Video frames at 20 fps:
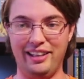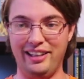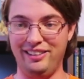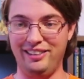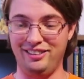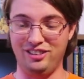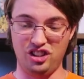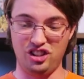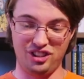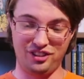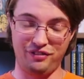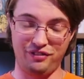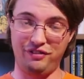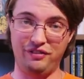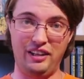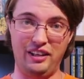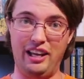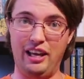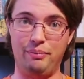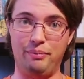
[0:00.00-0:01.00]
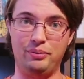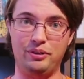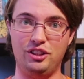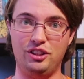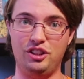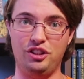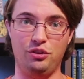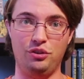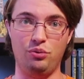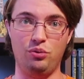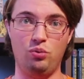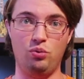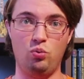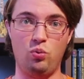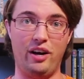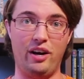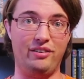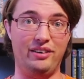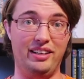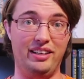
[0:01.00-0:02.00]
it'll just fill up to
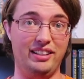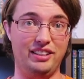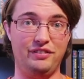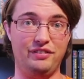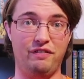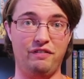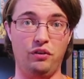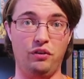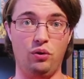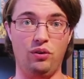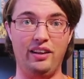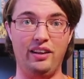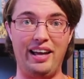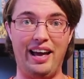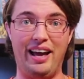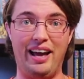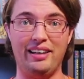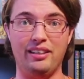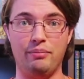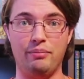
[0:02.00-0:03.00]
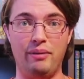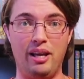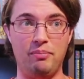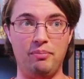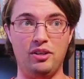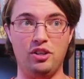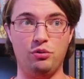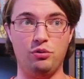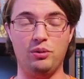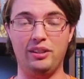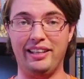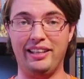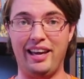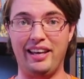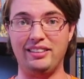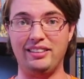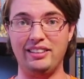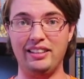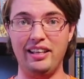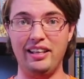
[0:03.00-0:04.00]
where it is full, and maybe you will
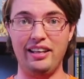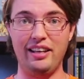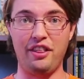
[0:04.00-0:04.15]
get